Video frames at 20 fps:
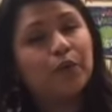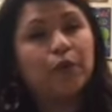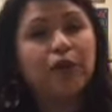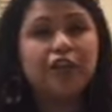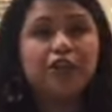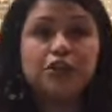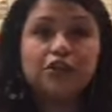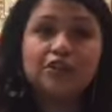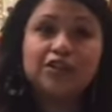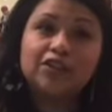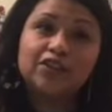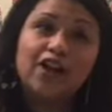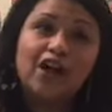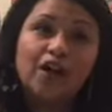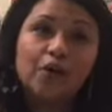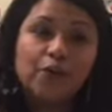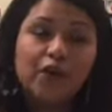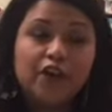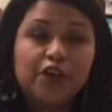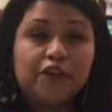what you
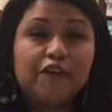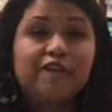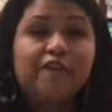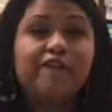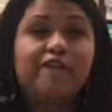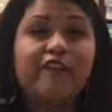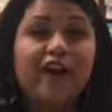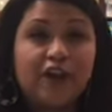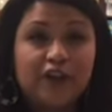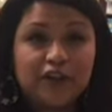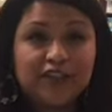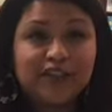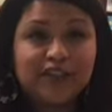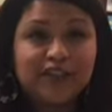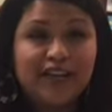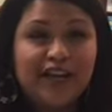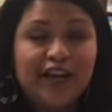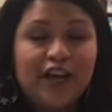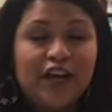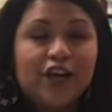saw, what you felt.
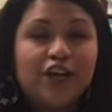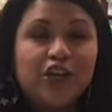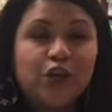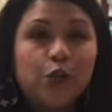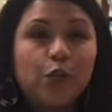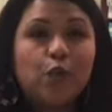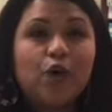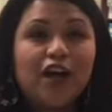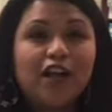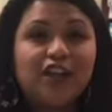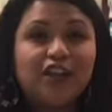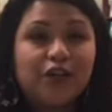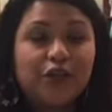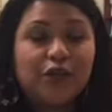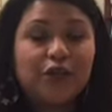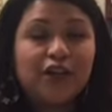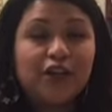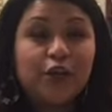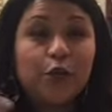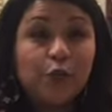You want,
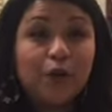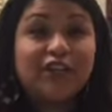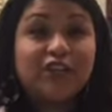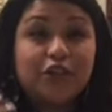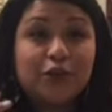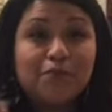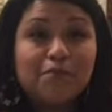the, you want to